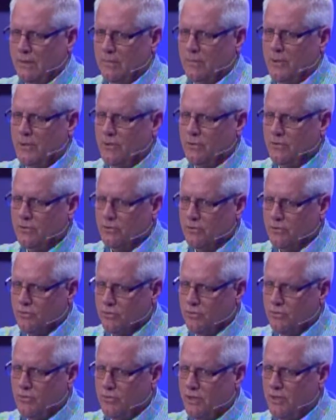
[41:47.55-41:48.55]
Because the
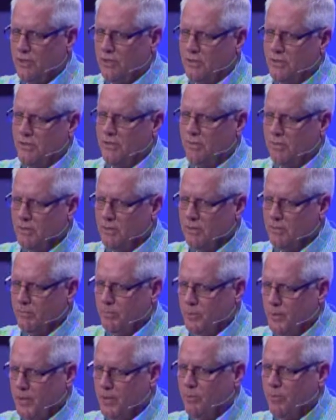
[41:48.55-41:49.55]
truth is,
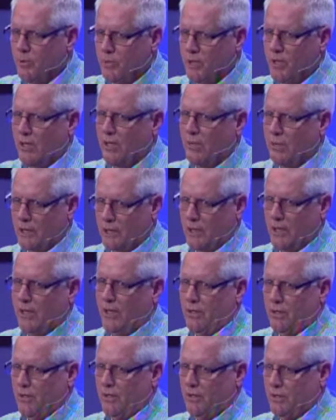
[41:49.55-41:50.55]
people come and
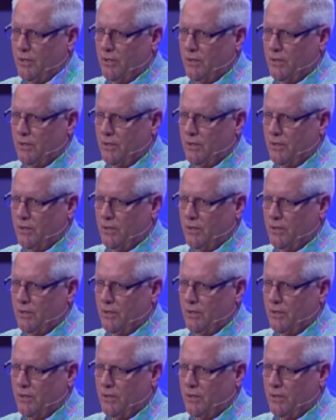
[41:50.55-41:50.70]
go.